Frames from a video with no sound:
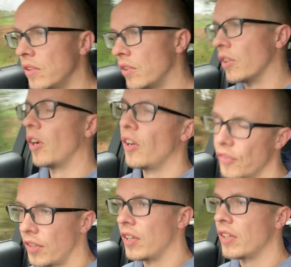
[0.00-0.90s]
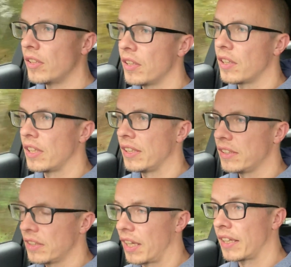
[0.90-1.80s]
or other
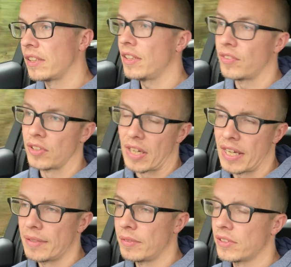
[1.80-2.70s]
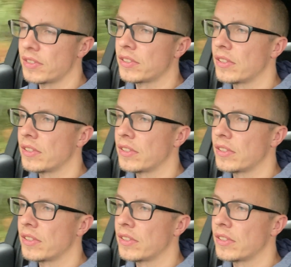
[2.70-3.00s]
thing like even animals